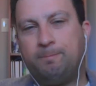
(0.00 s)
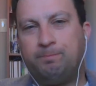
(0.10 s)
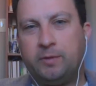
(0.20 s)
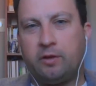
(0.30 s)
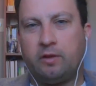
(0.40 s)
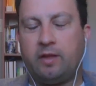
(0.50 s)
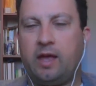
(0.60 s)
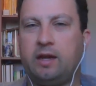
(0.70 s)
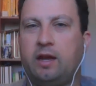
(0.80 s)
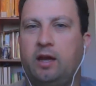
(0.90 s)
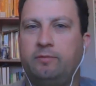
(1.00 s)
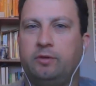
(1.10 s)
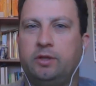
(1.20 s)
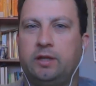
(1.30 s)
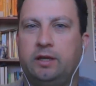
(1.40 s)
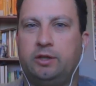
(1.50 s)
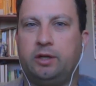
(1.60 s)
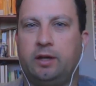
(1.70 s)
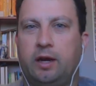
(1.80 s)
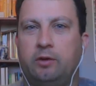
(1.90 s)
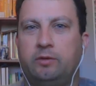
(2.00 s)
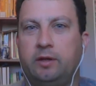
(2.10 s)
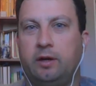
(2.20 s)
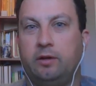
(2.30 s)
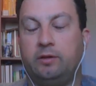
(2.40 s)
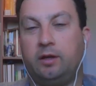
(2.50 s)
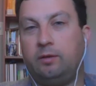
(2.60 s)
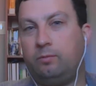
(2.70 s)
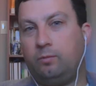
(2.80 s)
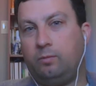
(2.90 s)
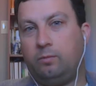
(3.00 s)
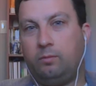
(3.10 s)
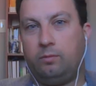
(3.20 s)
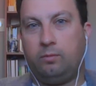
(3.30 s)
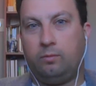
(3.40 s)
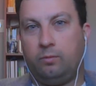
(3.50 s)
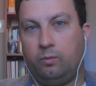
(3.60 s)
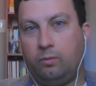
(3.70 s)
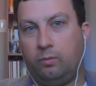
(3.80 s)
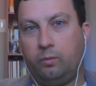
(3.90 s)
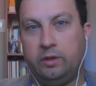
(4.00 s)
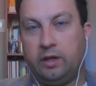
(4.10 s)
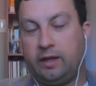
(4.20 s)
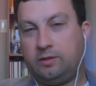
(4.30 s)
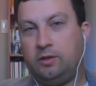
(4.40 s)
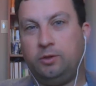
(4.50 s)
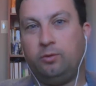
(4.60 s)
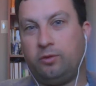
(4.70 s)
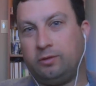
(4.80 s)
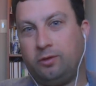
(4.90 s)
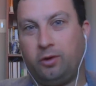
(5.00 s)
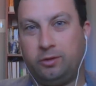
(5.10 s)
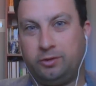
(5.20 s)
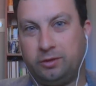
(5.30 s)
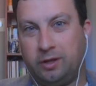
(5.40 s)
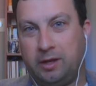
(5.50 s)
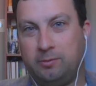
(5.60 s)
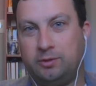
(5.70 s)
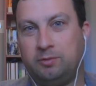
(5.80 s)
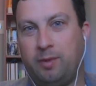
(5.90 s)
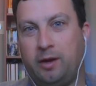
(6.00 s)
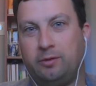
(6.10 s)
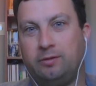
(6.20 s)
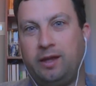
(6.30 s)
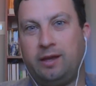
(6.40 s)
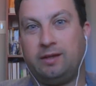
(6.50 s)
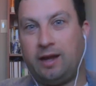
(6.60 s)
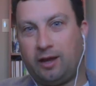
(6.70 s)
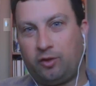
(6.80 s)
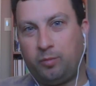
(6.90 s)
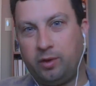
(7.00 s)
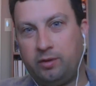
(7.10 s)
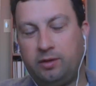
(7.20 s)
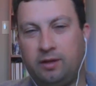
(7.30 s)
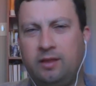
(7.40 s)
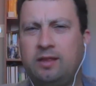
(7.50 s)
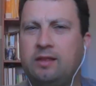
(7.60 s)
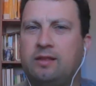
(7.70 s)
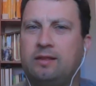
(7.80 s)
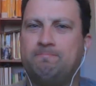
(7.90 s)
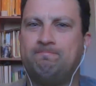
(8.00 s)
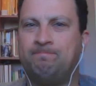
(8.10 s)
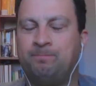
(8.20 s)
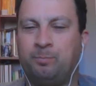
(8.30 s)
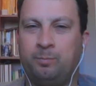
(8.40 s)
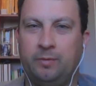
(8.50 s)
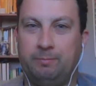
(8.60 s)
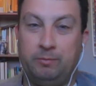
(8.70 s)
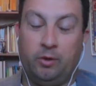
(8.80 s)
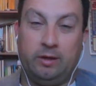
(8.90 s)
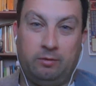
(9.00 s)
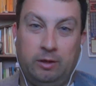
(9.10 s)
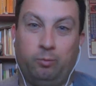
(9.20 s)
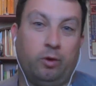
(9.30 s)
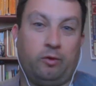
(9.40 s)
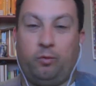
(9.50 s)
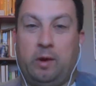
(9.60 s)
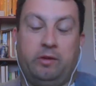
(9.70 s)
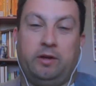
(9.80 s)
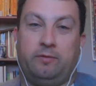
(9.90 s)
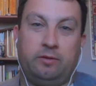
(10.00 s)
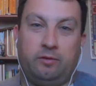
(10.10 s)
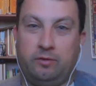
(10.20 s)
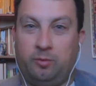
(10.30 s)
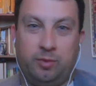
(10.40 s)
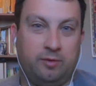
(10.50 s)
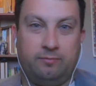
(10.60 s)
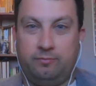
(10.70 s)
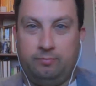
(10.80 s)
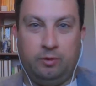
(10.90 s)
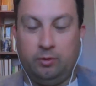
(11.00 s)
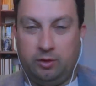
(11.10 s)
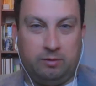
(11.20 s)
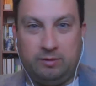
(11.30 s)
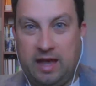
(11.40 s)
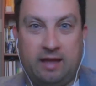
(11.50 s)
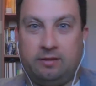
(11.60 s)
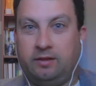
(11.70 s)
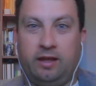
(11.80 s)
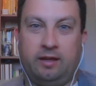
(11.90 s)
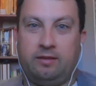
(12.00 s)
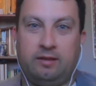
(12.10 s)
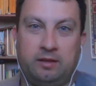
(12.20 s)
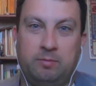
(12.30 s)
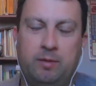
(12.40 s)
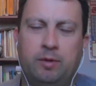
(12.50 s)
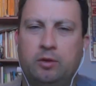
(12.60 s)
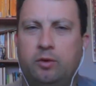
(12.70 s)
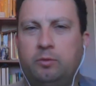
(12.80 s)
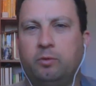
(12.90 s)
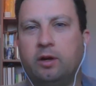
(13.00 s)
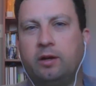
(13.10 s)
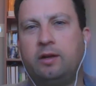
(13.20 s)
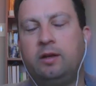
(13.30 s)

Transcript: There's a lot of conversation out there that we like to use a large language model like an expert. And this is, you know, it, it works well enough. There's a little bit of you know you could tantalize like maybe it could work